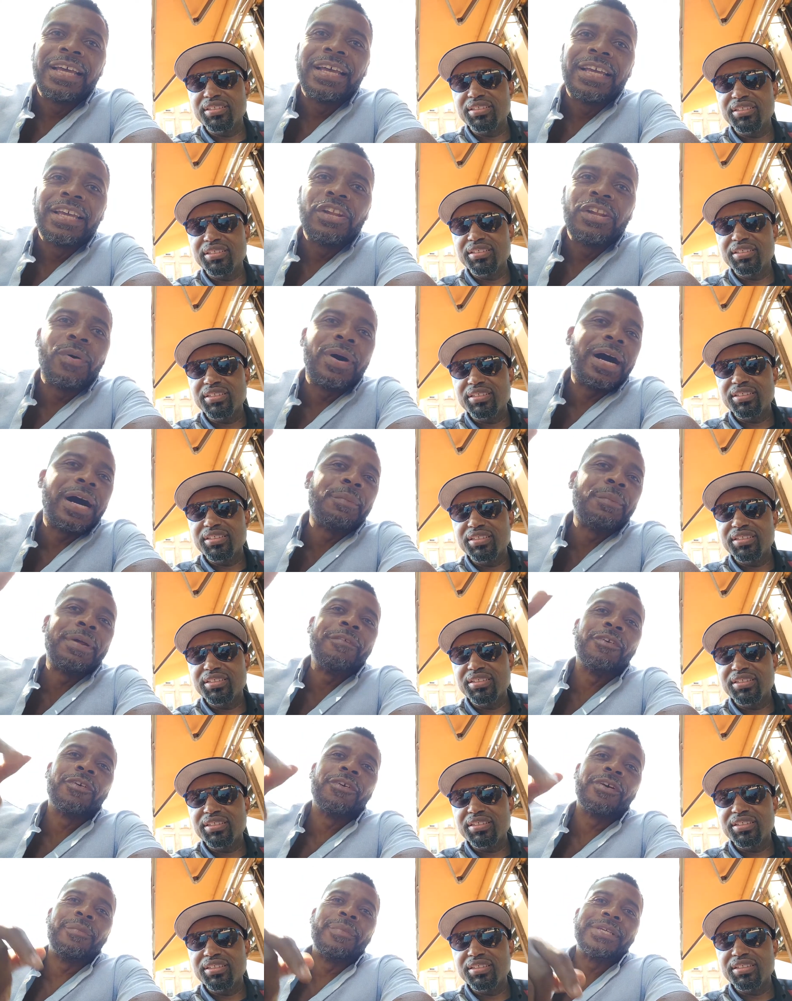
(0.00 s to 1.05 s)
Speaker 1: you know what? I'm not even
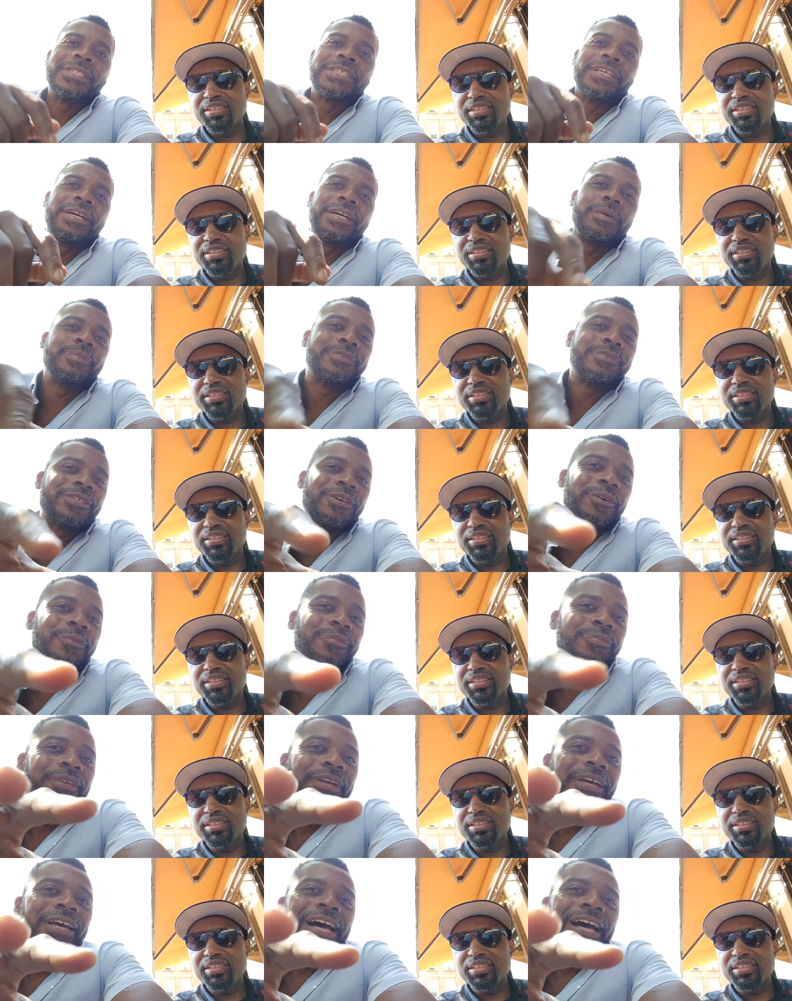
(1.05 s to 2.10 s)
going to mess it up. So
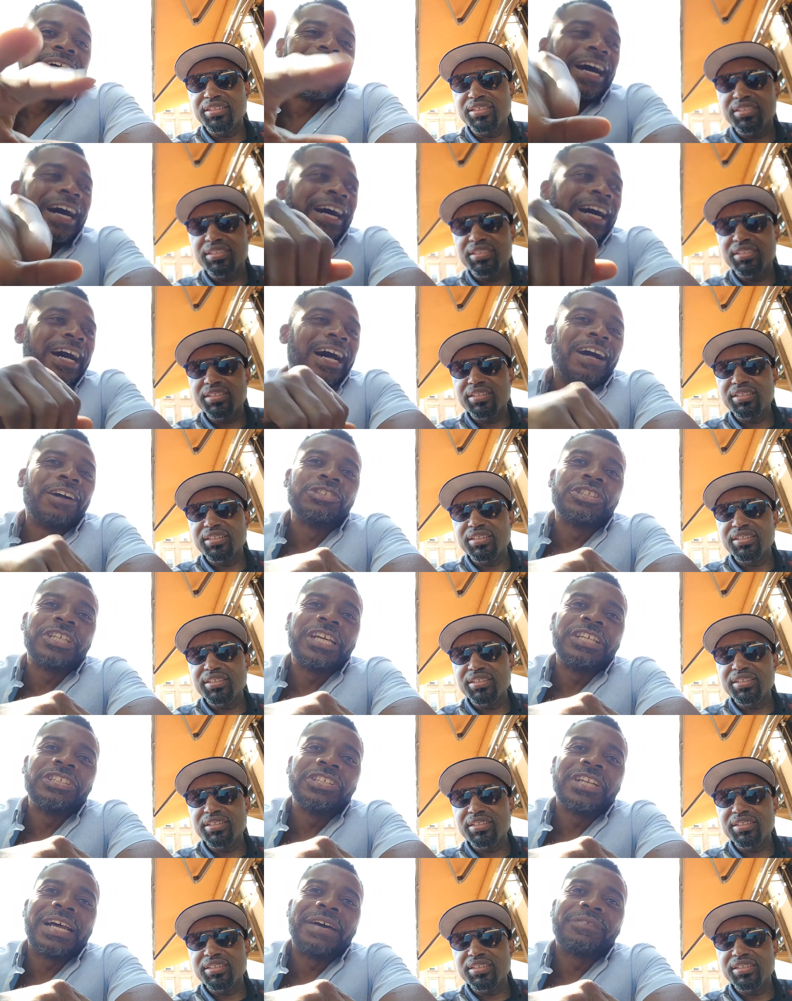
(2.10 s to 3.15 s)
uh, I'll
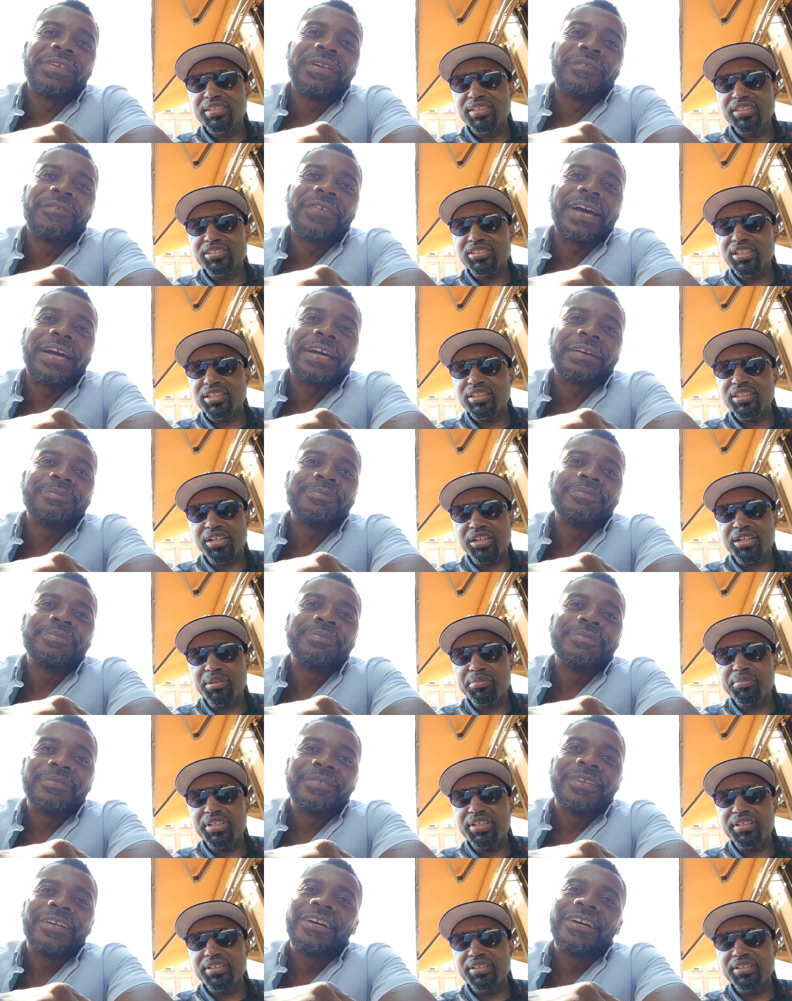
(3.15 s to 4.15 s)
change it after the it's, fact. They're coming in.